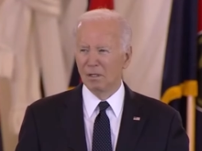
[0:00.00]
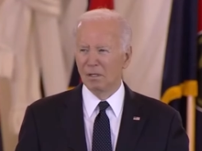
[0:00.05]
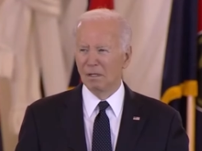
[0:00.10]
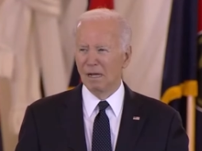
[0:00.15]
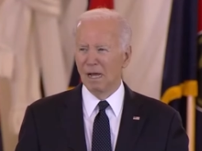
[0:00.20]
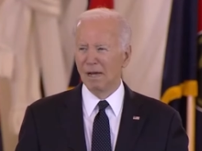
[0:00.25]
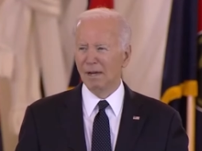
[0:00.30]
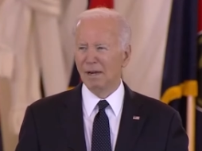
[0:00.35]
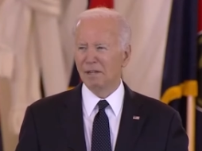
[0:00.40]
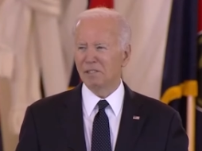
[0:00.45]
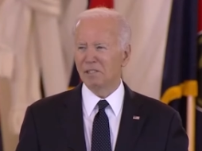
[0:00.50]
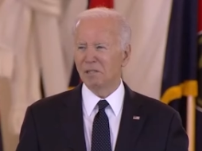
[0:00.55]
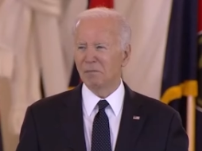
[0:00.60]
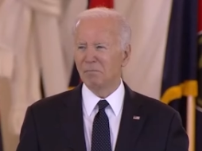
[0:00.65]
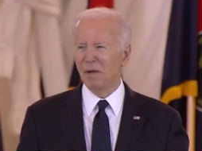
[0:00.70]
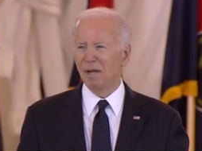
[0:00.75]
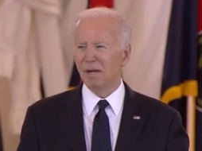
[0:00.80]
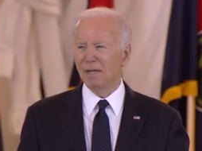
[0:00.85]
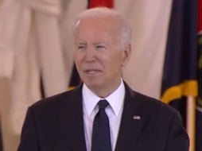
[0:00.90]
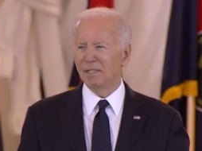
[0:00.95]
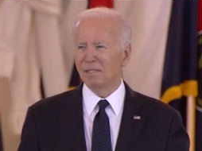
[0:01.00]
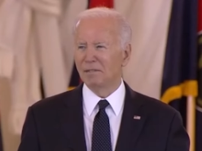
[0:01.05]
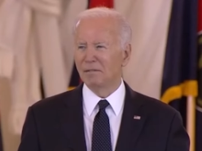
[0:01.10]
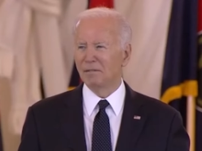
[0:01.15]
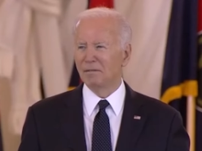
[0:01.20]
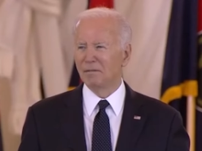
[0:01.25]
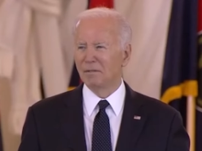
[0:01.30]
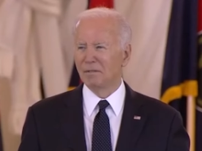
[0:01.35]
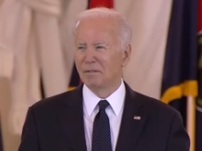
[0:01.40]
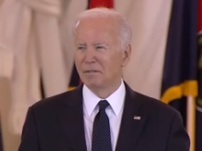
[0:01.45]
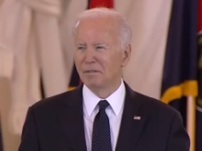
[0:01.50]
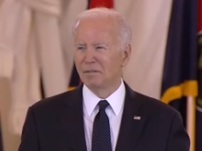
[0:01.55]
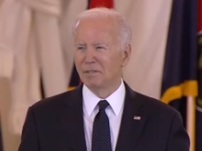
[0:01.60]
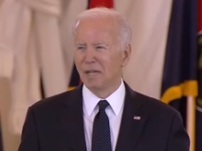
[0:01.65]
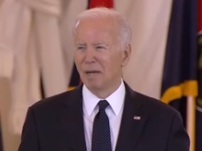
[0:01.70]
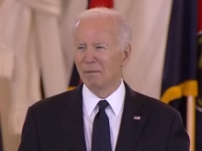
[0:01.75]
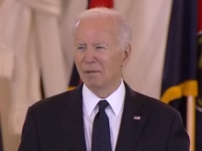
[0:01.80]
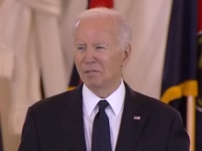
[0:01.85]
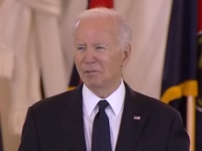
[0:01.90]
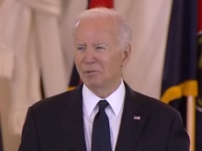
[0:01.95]
anti-Semitic
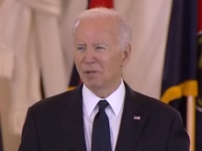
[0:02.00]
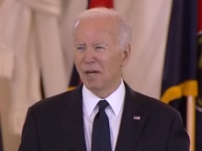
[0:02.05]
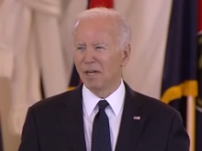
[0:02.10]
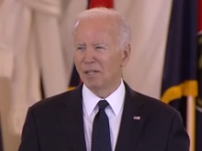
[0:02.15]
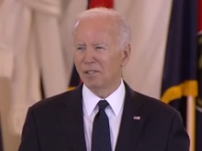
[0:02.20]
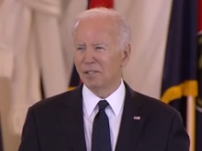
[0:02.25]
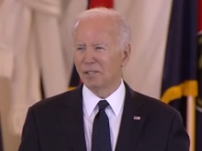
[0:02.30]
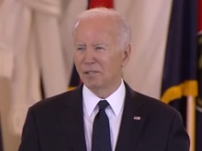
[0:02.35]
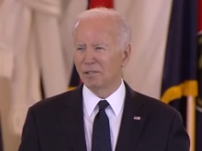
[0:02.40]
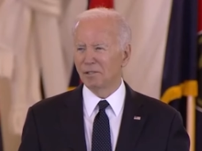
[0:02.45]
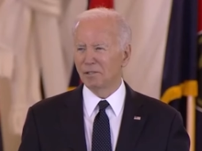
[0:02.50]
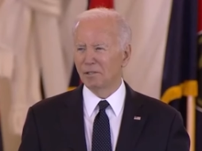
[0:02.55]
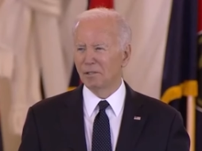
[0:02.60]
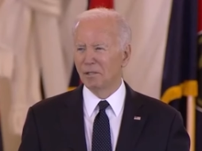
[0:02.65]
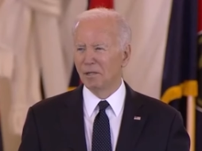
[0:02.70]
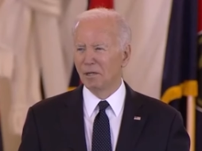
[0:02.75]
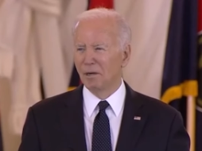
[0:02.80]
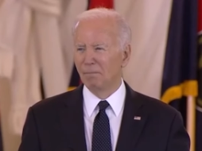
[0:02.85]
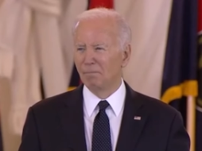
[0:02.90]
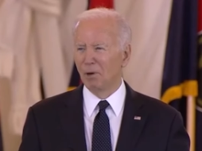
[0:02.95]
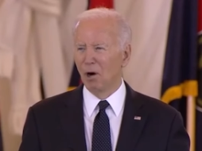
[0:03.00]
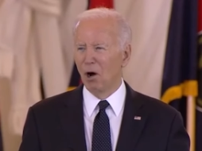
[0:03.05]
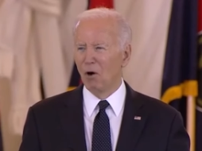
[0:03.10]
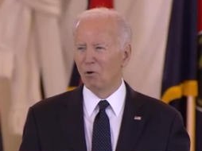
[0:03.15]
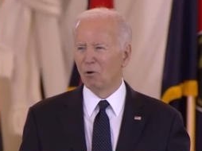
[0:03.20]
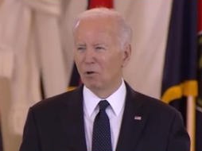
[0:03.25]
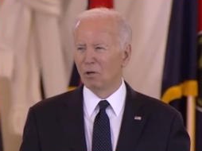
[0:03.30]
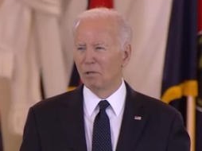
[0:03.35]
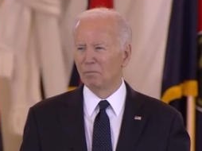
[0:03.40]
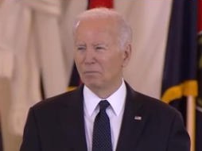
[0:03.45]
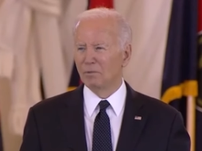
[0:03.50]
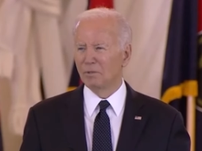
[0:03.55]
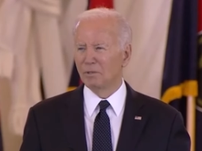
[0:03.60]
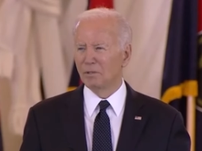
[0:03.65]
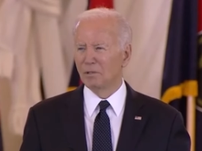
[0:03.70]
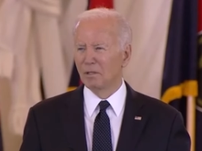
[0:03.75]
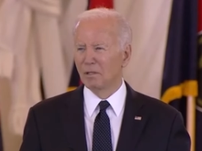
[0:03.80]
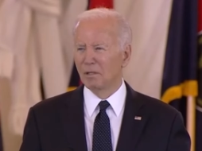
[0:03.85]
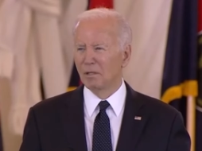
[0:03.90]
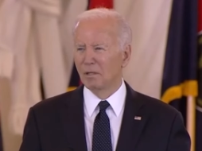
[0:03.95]
demonstrations, pogroms,
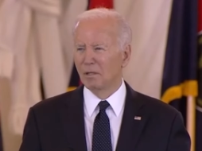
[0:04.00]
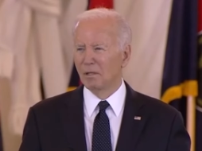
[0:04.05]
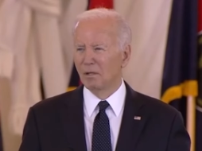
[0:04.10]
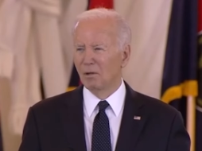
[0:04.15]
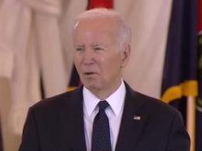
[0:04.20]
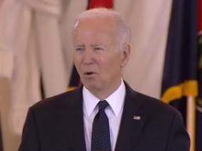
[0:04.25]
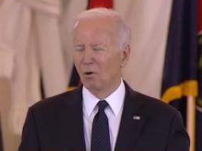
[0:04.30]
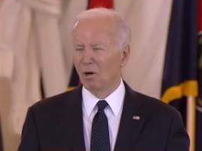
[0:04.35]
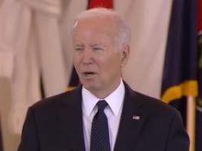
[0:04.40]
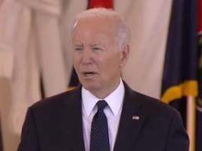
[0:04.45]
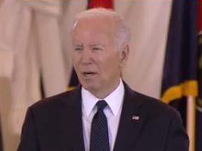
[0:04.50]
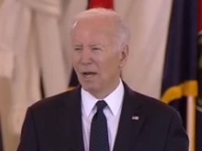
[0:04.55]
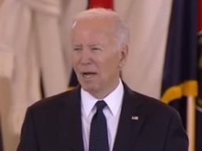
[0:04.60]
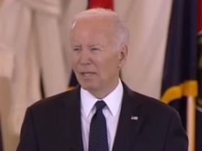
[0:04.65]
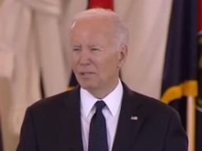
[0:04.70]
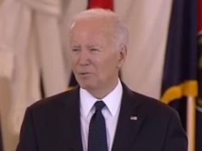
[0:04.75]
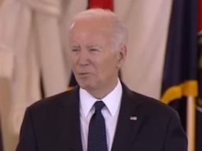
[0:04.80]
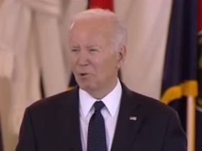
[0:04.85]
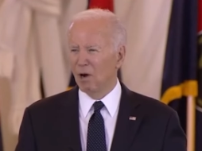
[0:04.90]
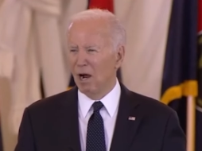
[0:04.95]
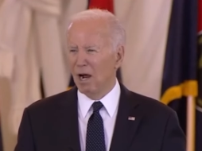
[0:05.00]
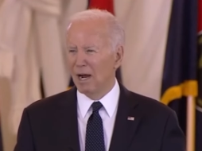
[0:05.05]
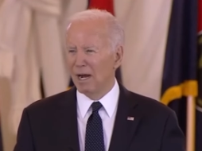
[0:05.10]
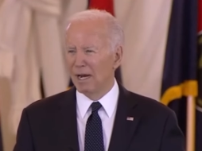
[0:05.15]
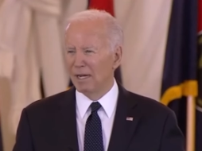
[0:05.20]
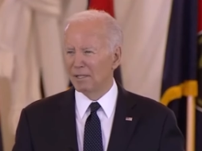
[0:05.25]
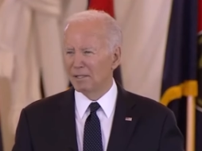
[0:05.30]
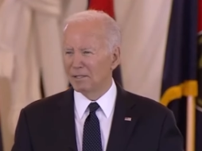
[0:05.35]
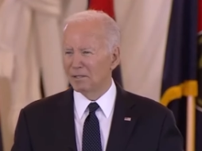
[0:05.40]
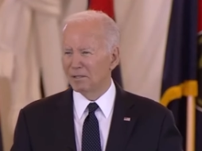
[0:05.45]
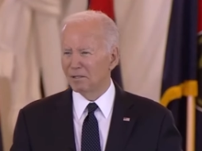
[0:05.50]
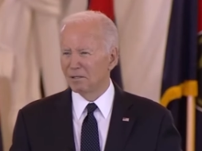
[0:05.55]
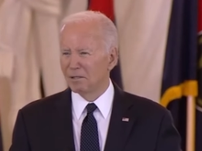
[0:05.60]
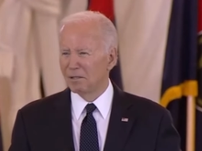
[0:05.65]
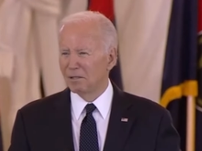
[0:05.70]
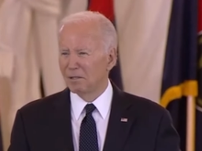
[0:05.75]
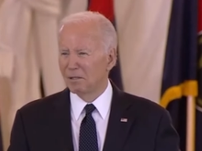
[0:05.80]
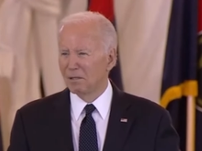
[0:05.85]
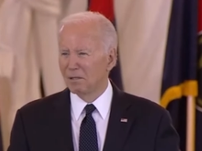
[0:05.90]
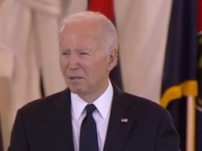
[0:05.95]
organized riots.
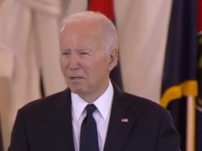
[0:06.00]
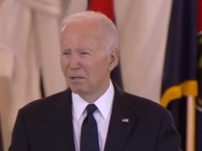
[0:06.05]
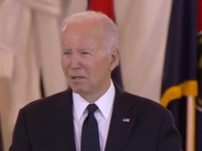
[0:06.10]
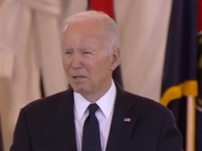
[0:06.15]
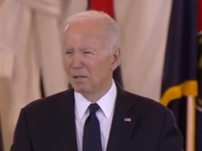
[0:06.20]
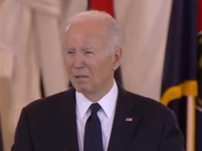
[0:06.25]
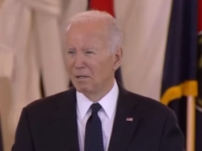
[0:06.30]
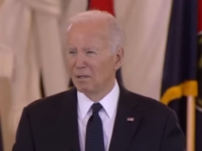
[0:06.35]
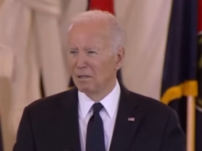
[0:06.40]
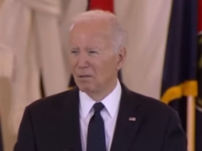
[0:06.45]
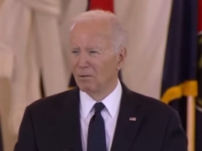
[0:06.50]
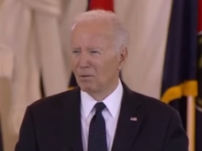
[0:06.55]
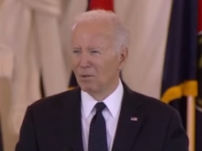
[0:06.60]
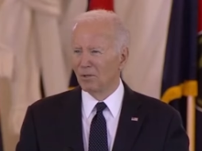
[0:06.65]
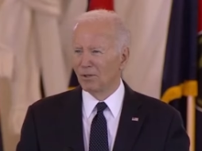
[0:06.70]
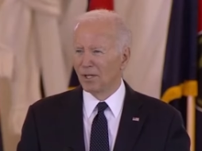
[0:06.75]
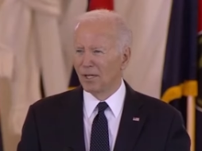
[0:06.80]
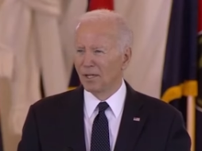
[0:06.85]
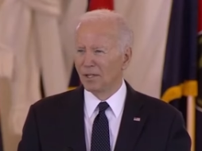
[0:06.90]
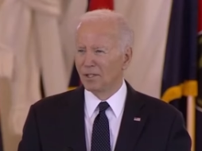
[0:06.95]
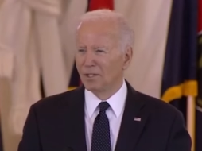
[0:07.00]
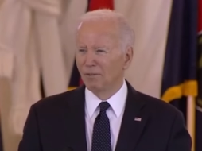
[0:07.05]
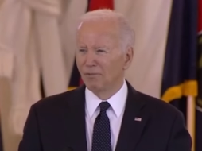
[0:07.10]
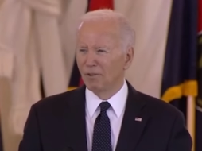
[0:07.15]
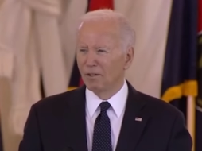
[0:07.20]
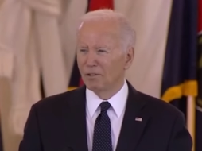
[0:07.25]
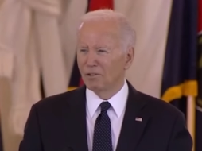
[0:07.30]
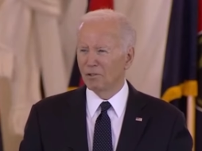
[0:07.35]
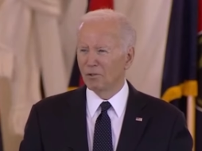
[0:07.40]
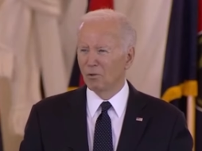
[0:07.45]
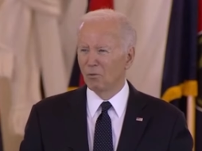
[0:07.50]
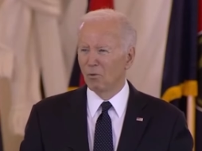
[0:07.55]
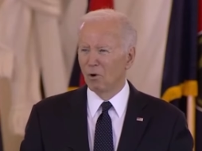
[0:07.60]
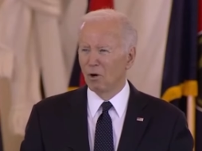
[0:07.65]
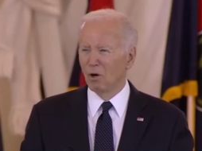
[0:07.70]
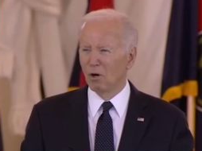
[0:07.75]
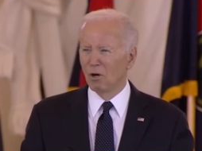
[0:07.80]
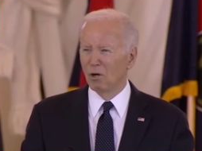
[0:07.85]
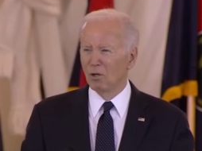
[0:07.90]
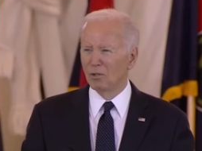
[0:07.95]
With the indifference of the
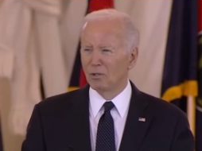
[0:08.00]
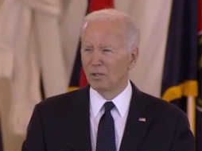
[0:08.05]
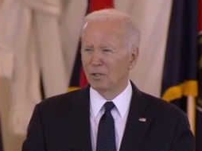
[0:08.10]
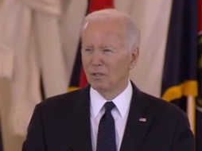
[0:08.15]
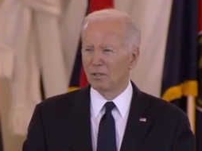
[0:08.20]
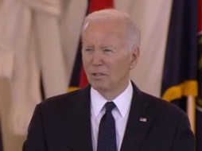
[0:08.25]
world,